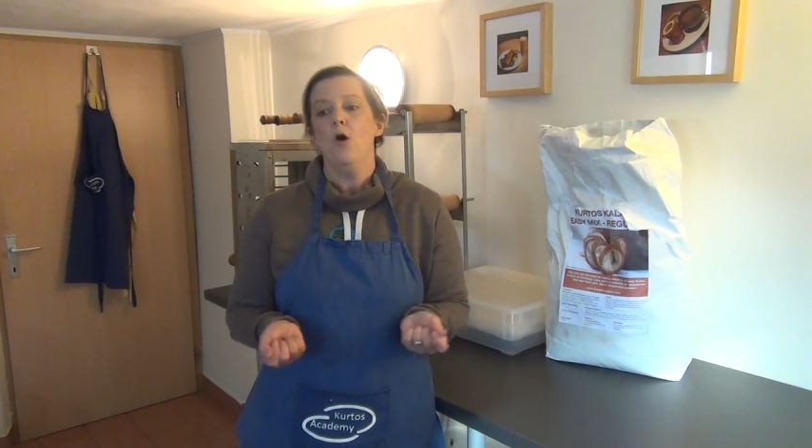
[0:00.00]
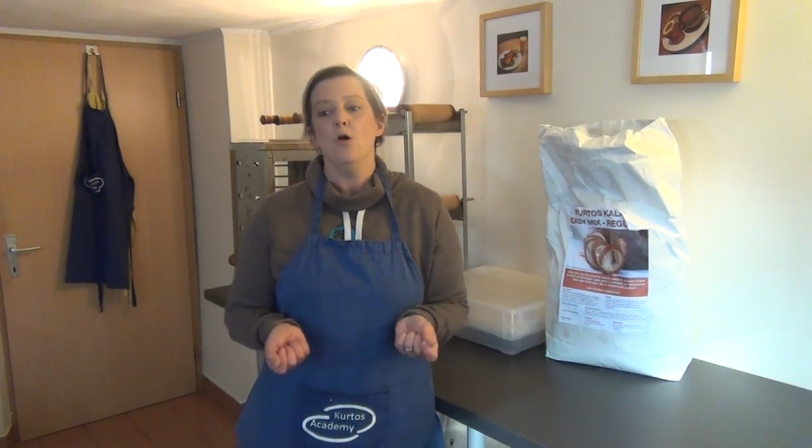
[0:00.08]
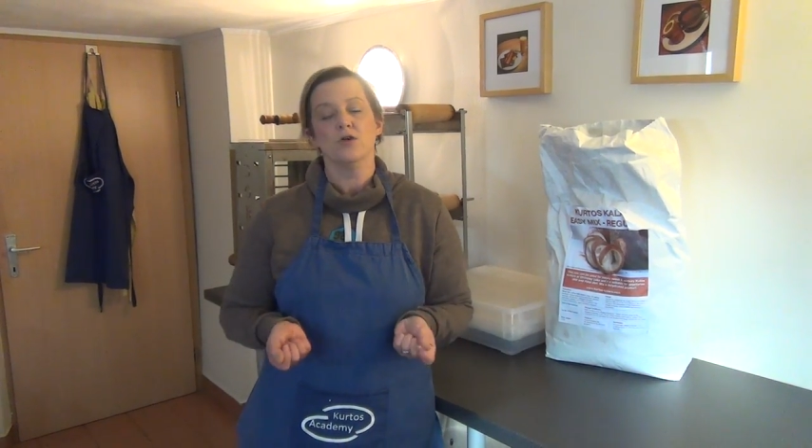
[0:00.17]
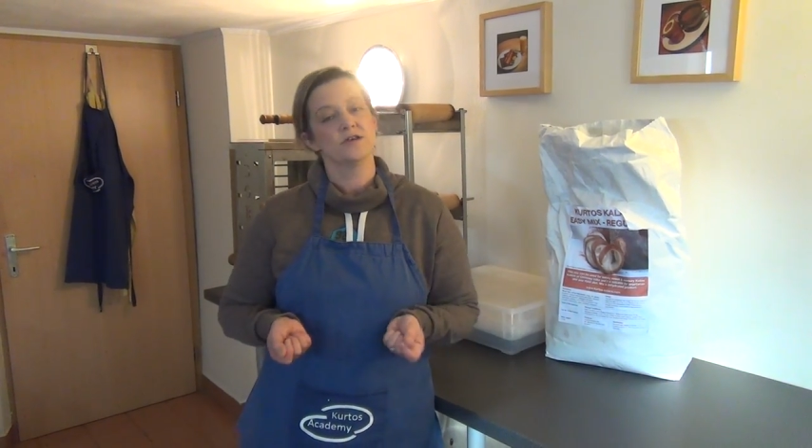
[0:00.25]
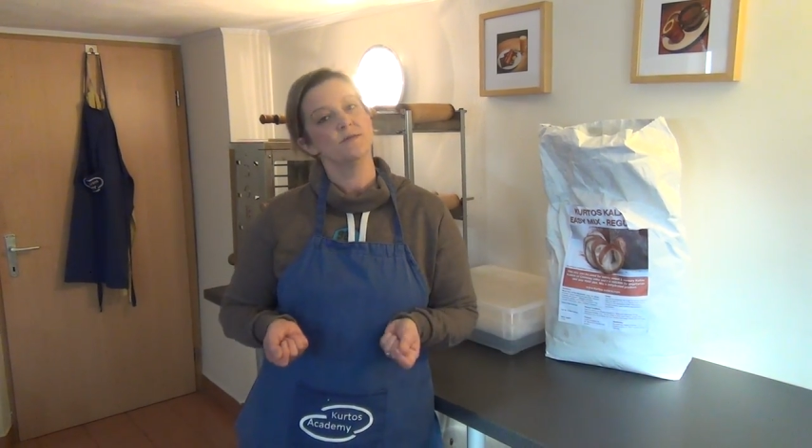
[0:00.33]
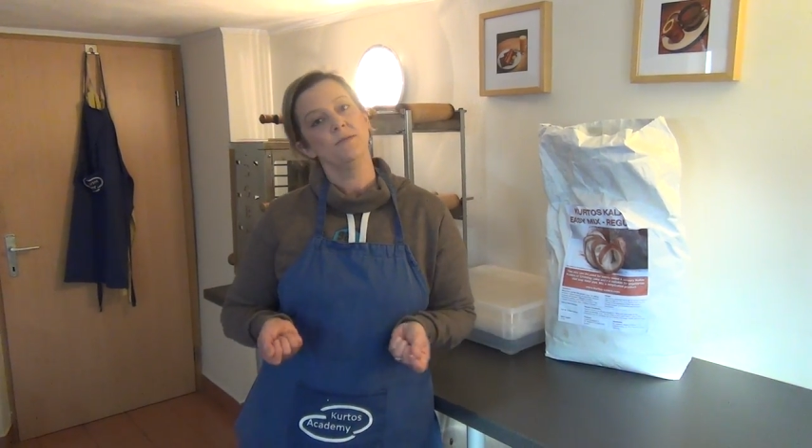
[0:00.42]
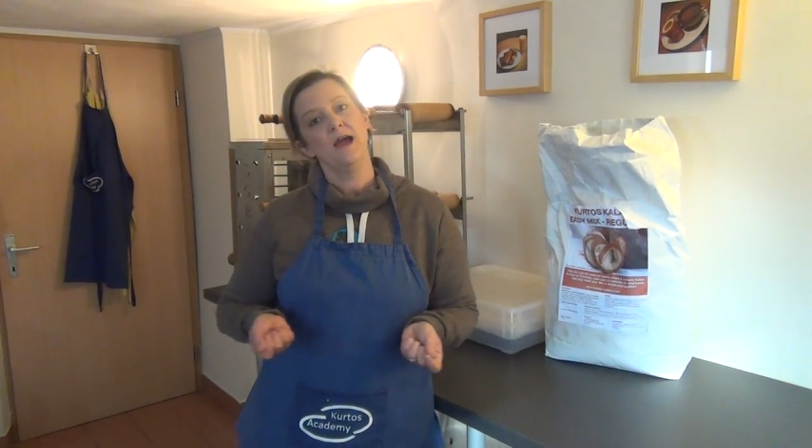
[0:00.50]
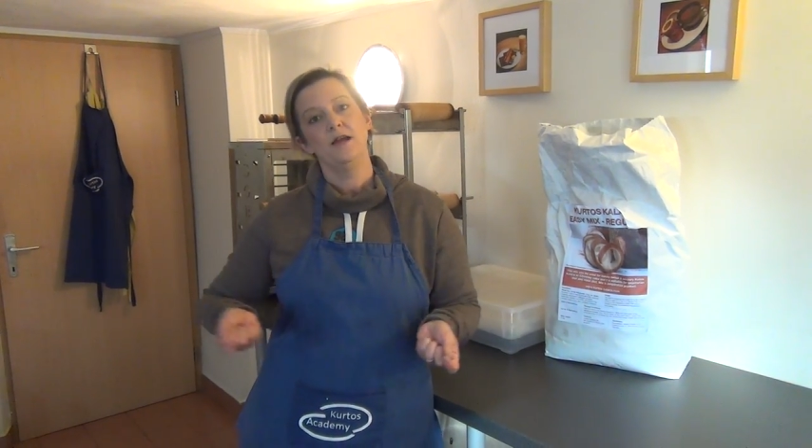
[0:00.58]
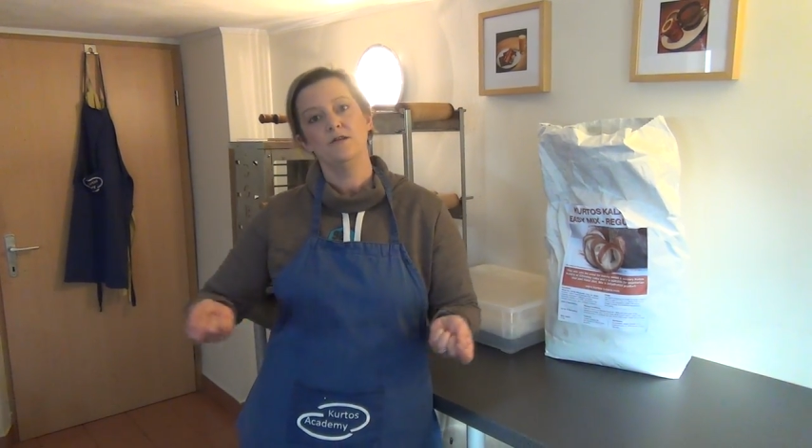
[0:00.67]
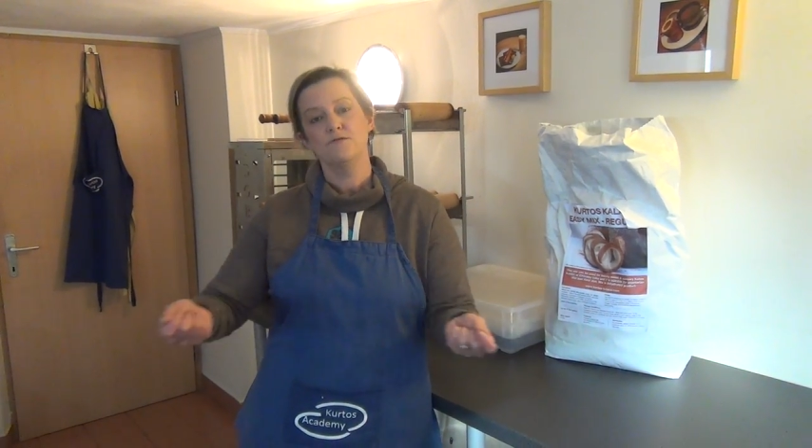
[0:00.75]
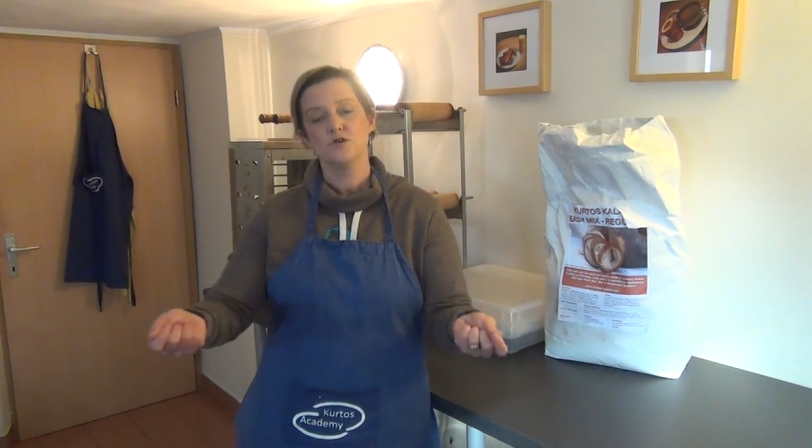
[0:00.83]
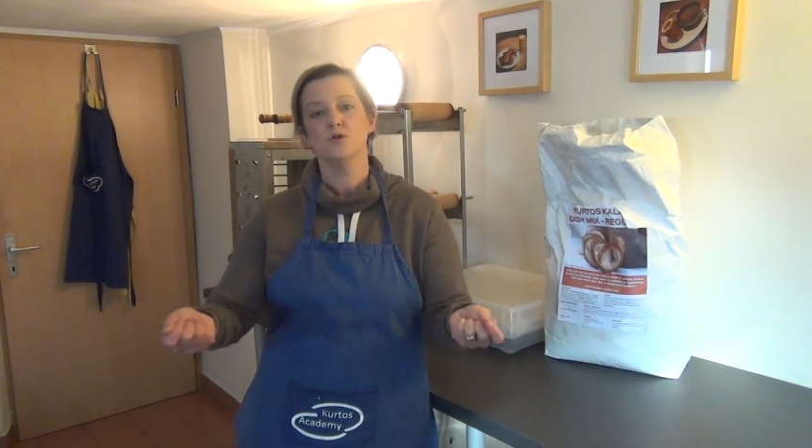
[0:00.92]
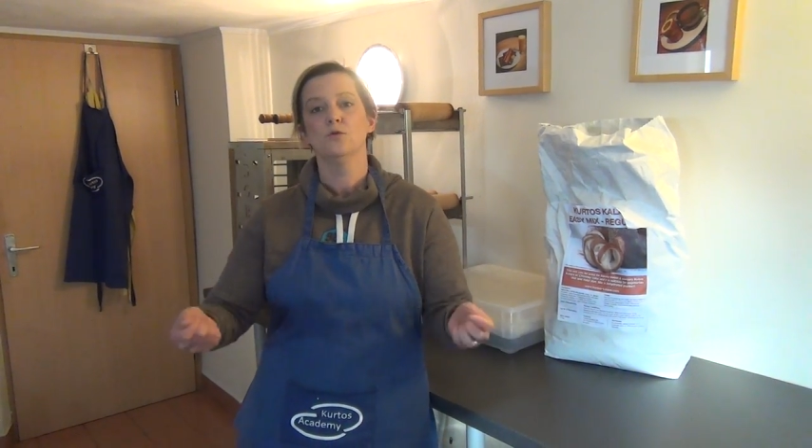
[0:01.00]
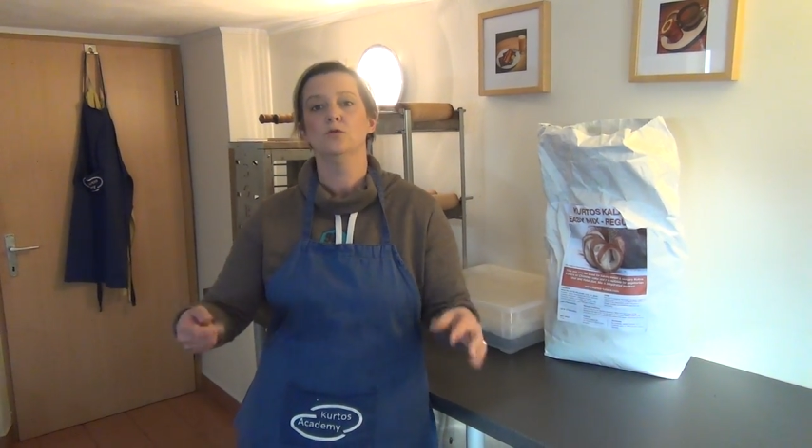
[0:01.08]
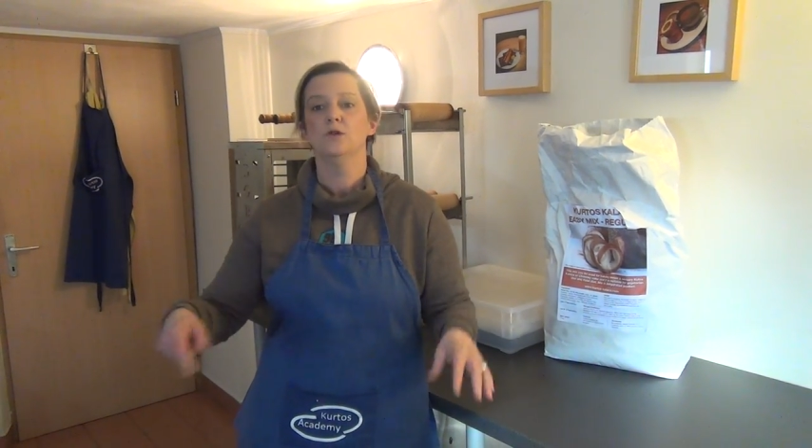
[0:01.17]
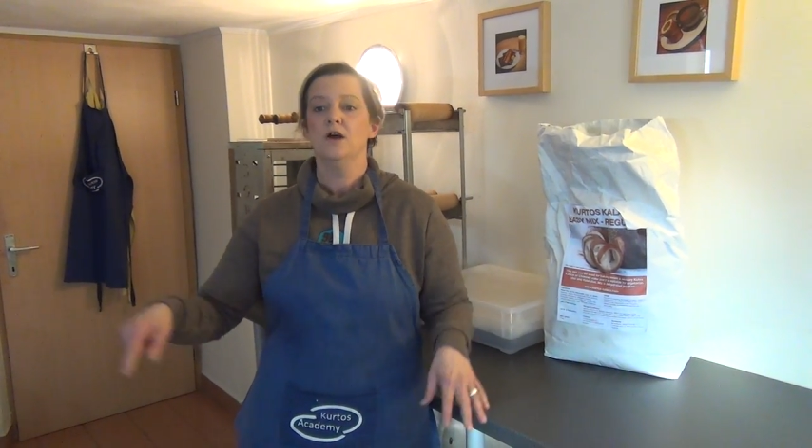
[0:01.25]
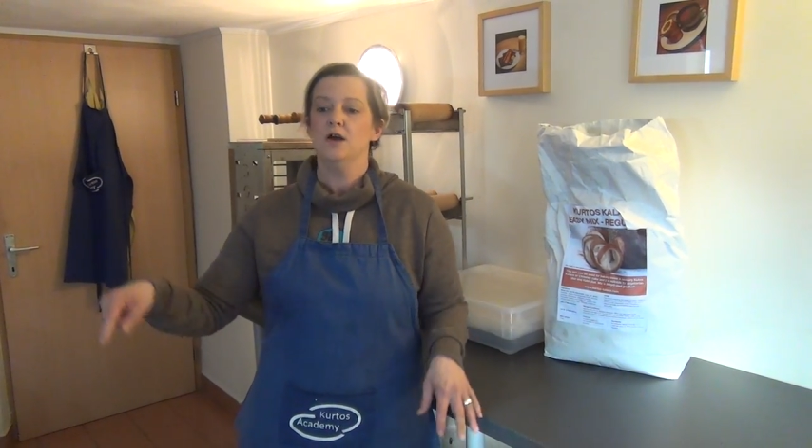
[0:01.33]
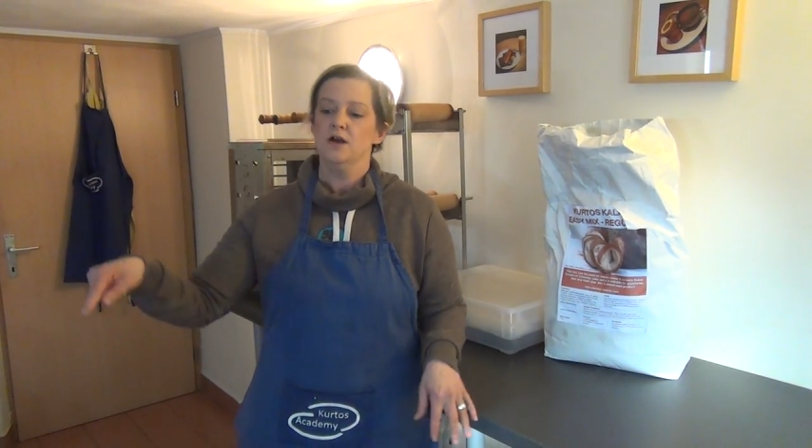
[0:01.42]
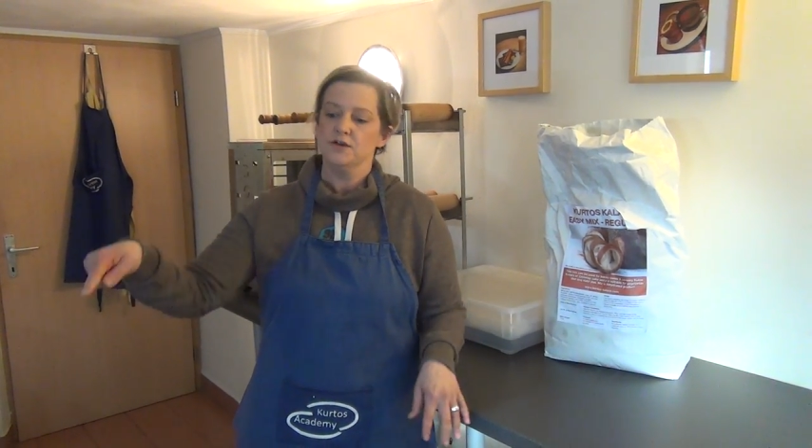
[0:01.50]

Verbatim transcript: or some kind of tool